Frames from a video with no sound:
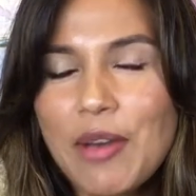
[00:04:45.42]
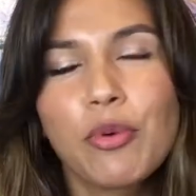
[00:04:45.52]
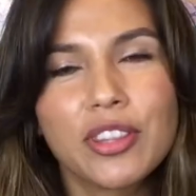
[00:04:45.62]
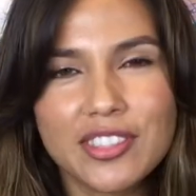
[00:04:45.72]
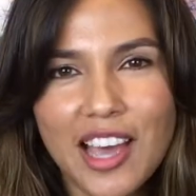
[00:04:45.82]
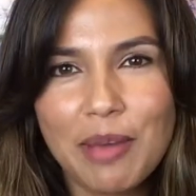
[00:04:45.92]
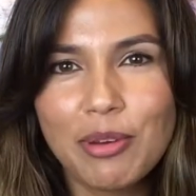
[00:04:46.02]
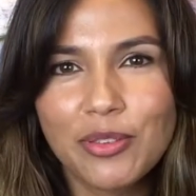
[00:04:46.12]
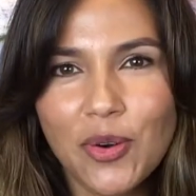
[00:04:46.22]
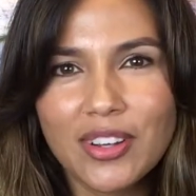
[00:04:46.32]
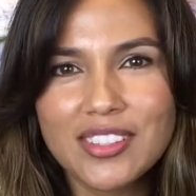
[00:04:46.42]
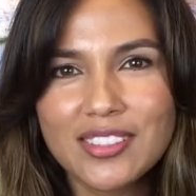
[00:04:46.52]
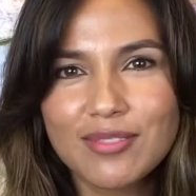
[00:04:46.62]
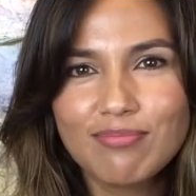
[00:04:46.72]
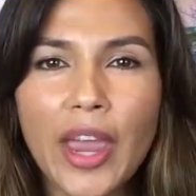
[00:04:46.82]
With time, of
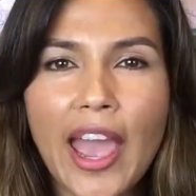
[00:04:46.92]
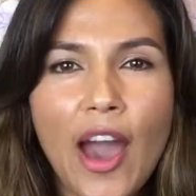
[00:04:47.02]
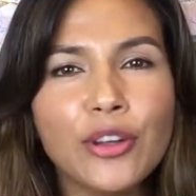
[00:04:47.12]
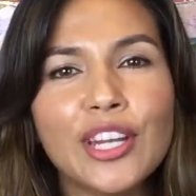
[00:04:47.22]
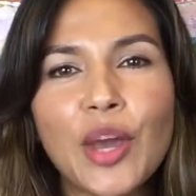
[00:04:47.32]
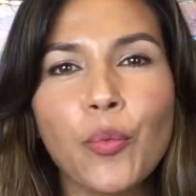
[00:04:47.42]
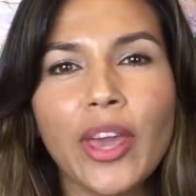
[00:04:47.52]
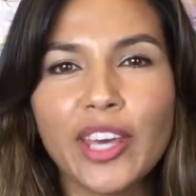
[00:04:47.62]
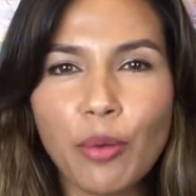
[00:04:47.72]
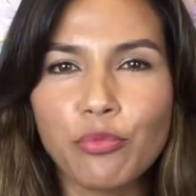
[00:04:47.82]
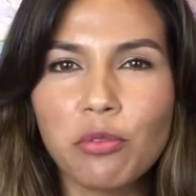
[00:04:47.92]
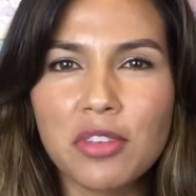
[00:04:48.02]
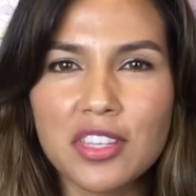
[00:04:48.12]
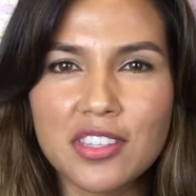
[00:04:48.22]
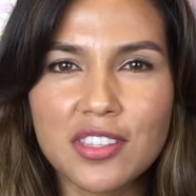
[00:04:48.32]
course. But how did I wake up from
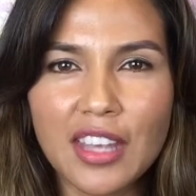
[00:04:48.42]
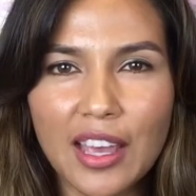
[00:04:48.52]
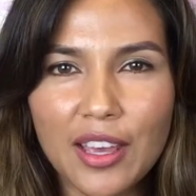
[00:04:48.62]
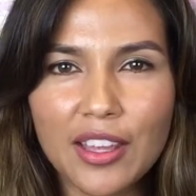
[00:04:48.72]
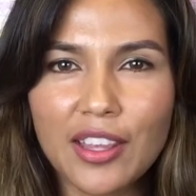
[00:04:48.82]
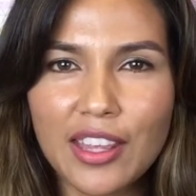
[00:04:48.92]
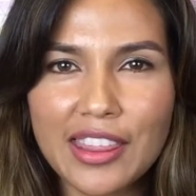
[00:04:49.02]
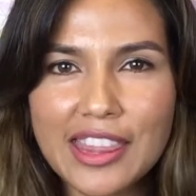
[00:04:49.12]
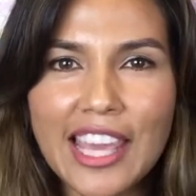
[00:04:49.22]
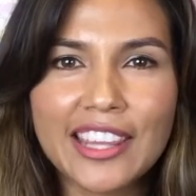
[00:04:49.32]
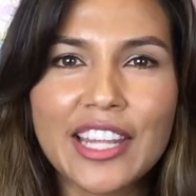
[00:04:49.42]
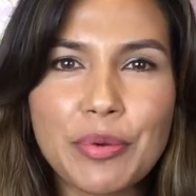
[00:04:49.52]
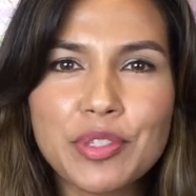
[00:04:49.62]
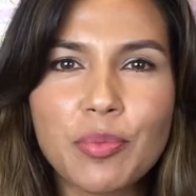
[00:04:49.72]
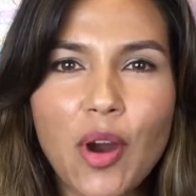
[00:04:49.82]
this thing that I
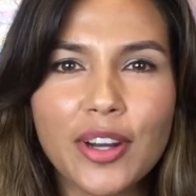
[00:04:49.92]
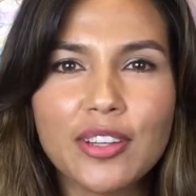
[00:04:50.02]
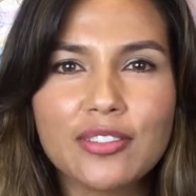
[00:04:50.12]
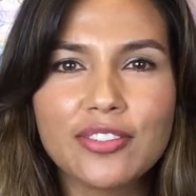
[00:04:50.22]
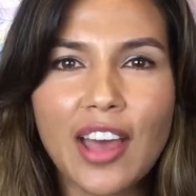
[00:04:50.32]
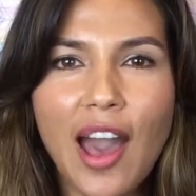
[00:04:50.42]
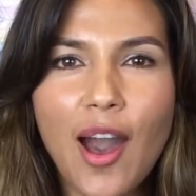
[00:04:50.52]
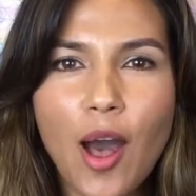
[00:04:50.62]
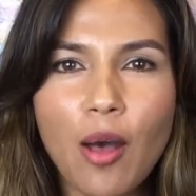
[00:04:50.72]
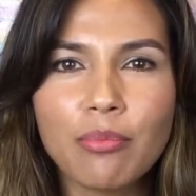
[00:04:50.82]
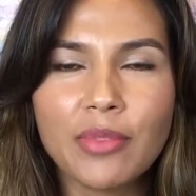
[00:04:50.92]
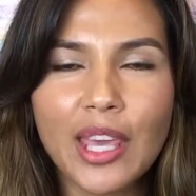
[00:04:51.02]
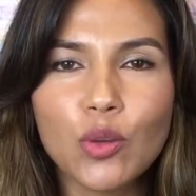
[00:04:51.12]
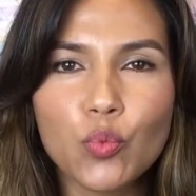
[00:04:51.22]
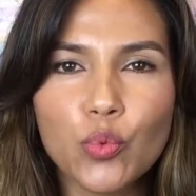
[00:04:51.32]
was a part of?
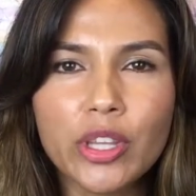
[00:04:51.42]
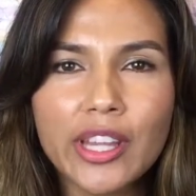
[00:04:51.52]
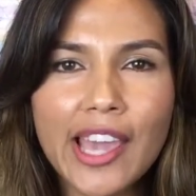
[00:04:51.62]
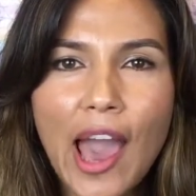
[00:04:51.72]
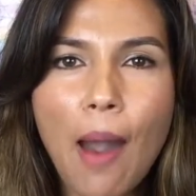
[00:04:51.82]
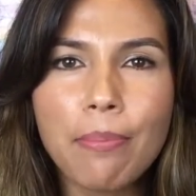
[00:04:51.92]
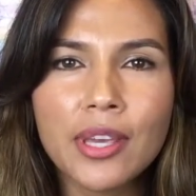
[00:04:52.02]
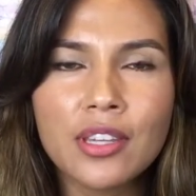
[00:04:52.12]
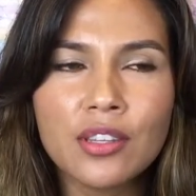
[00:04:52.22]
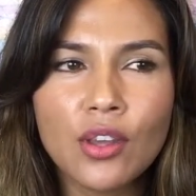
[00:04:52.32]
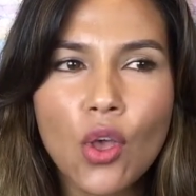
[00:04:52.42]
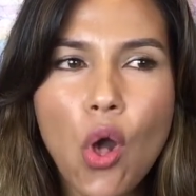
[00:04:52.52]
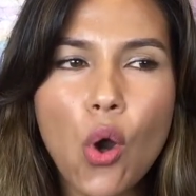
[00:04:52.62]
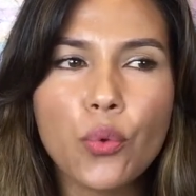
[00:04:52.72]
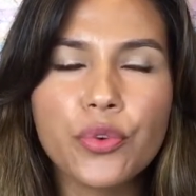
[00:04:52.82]
It really happened
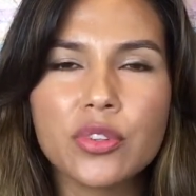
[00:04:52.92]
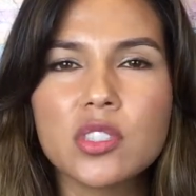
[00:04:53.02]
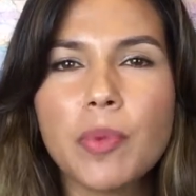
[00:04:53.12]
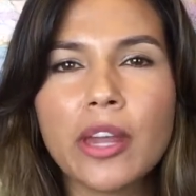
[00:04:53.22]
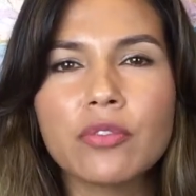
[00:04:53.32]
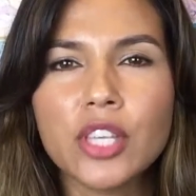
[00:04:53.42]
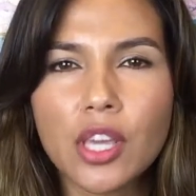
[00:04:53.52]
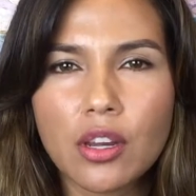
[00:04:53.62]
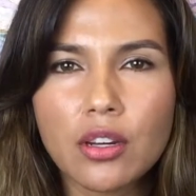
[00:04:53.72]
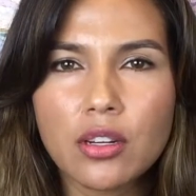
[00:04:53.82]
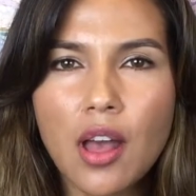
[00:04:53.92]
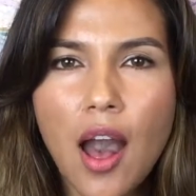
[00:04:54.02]
over the span of a year.